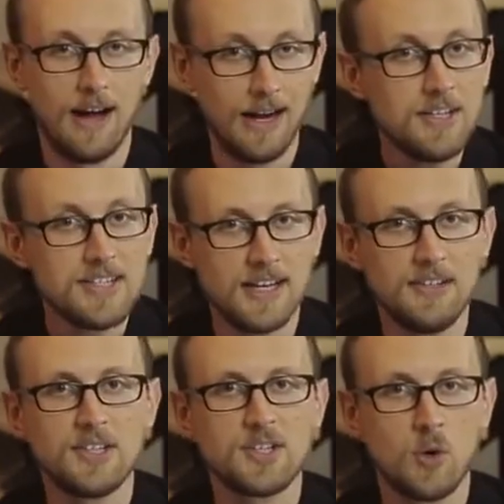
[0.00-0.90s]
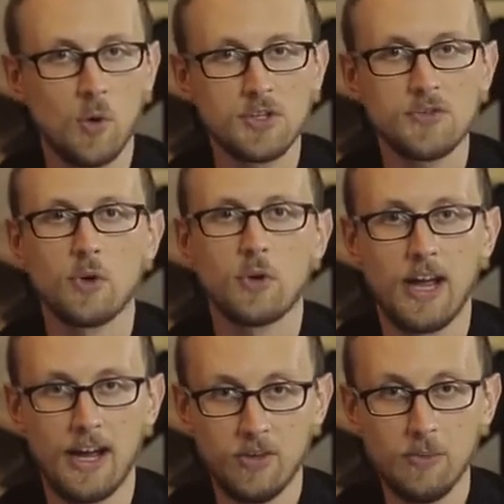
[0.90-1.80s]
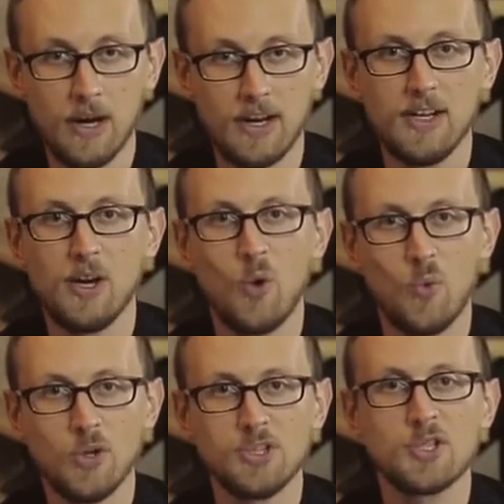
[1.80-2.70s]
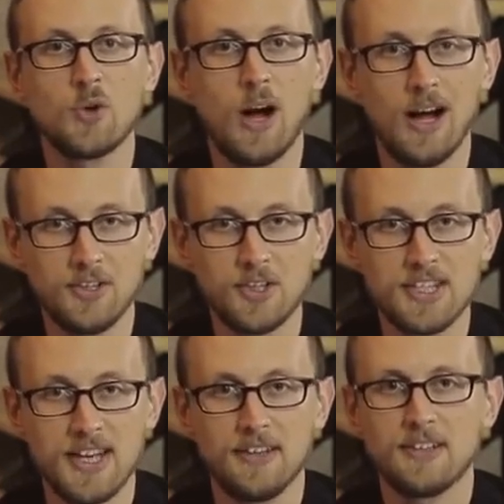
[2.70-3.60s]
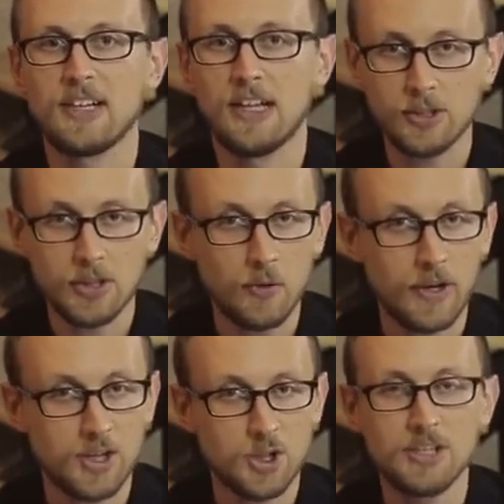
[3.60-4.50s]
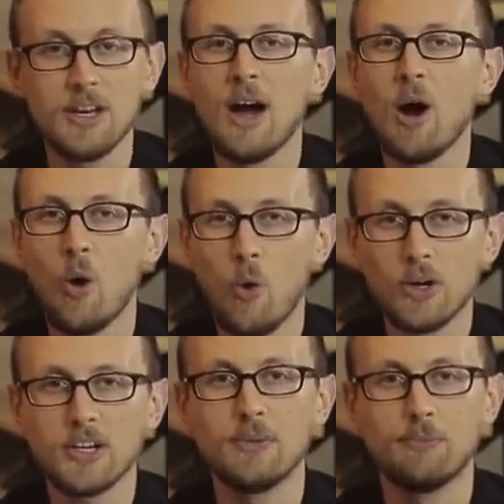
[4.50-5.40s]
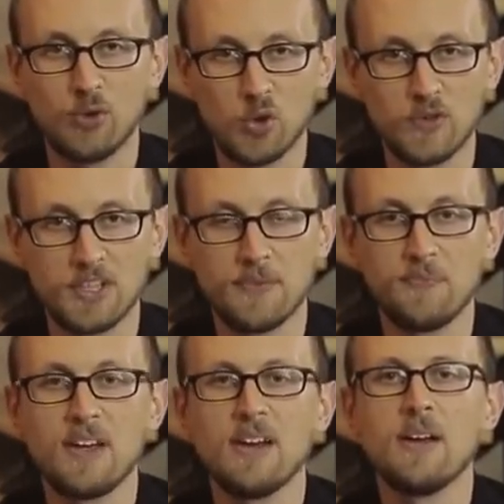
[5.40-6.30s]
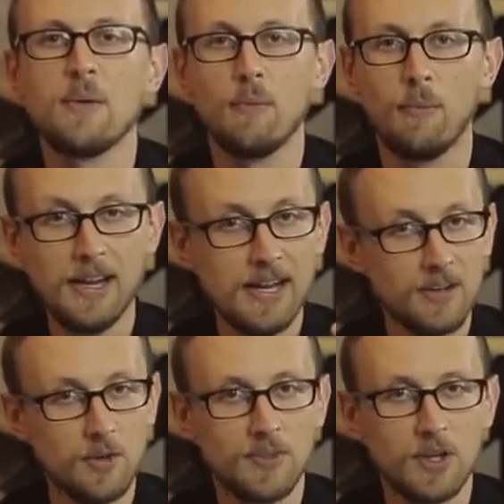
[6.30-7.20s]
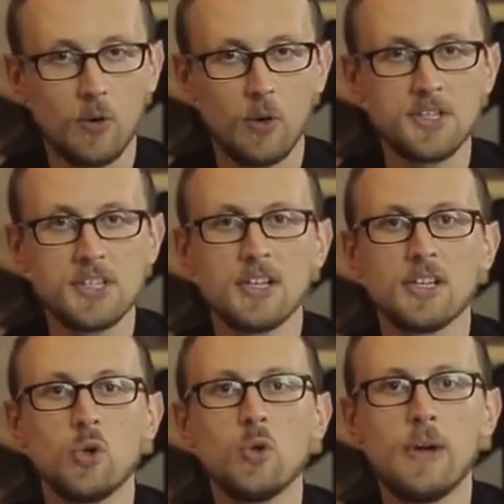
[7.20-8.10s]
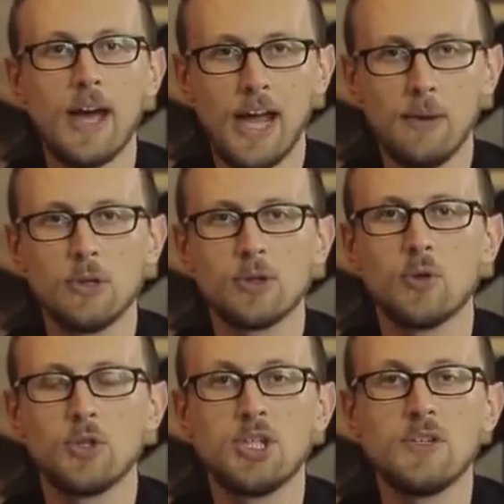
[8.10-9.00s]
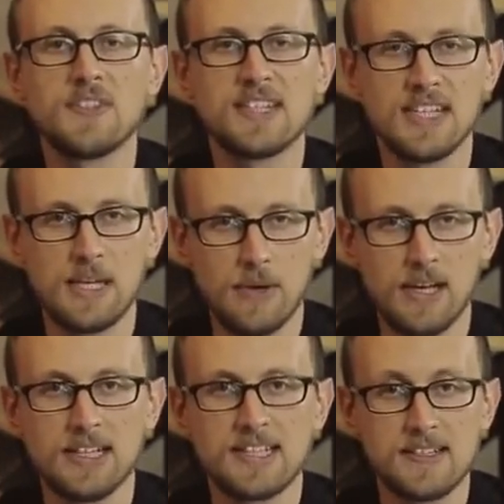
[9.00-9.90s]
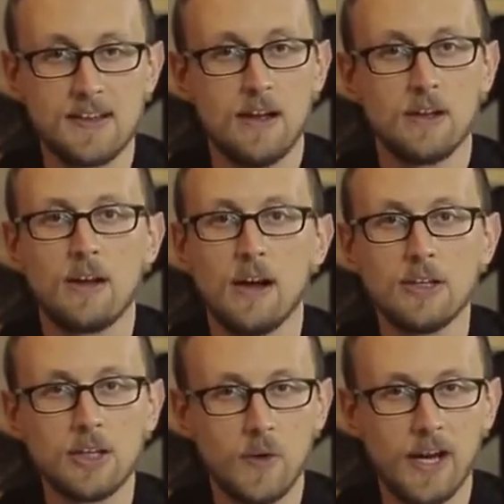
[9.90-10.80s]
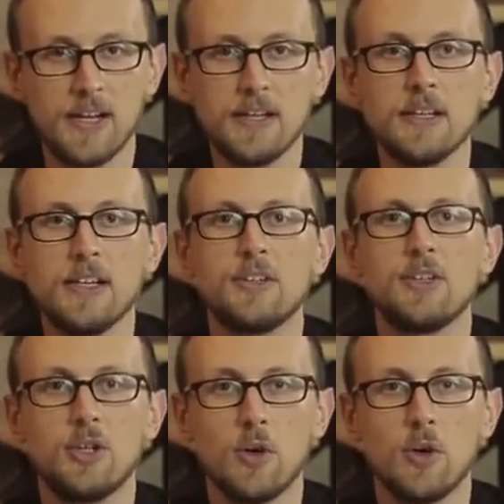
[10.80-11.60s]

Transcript: I designed this course for everybody who wants to understand color correction or improve it. By the end of the course, you'll be able to achieve cinematic style color grading in